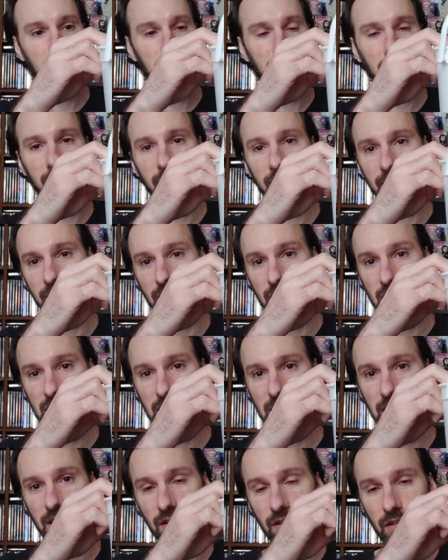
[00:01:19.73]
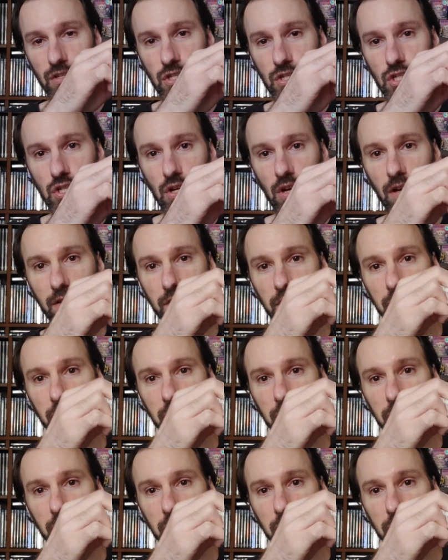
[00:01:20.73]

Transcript: You got like the scared shock